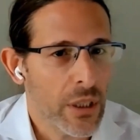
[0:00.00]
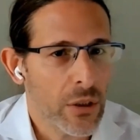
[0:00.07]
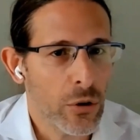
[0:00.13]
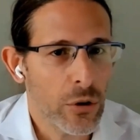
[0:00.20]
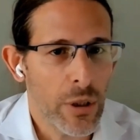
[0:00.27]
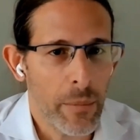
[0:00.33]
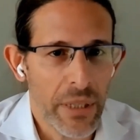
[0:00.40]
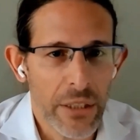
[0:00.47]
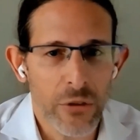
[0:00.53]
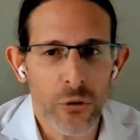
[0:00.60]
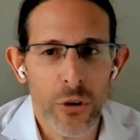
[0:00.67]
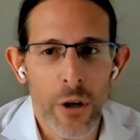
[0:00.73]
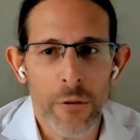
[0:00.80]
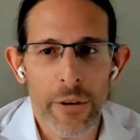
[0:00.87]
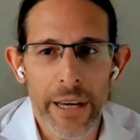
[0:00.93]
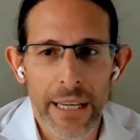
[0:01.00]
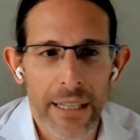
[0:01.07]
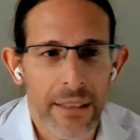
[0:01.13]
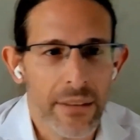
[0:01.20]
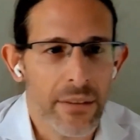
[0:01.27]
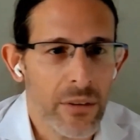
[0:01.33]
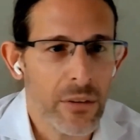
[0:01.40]
to the Ministry of
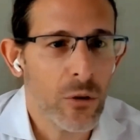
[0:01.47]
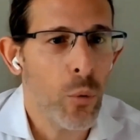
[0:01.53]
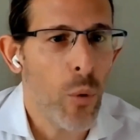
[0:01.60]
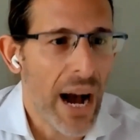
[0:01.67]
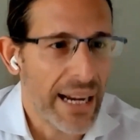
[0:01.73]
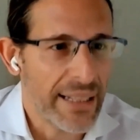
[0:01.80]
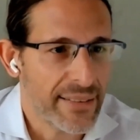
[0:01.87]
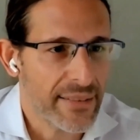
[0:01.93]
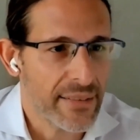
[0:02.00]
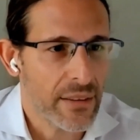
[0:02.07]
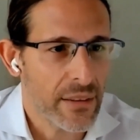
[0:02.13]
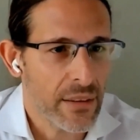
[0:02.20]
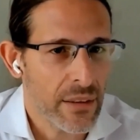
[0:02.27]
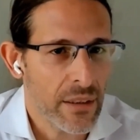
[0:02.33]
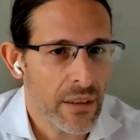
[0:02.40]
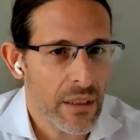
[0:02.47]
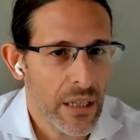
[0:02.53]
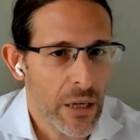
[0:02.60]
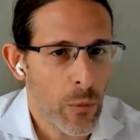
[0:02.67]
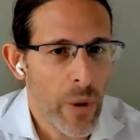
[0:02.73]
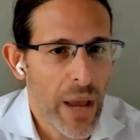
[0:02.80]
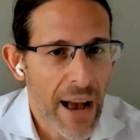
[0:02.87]
Health twice,
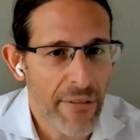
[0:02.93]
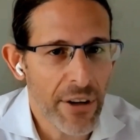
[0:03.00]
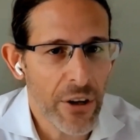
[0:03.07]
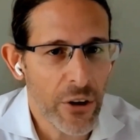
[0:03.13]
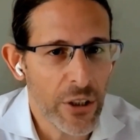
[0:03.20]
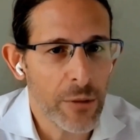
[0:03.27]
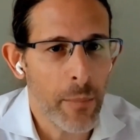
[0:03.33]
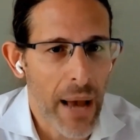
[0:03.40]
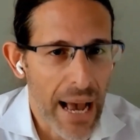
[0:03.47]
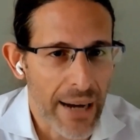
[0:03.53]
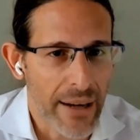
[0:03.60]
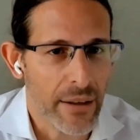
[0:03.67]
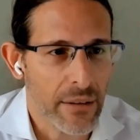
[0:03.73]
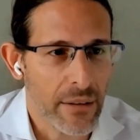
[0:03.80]
and we haven't heard back.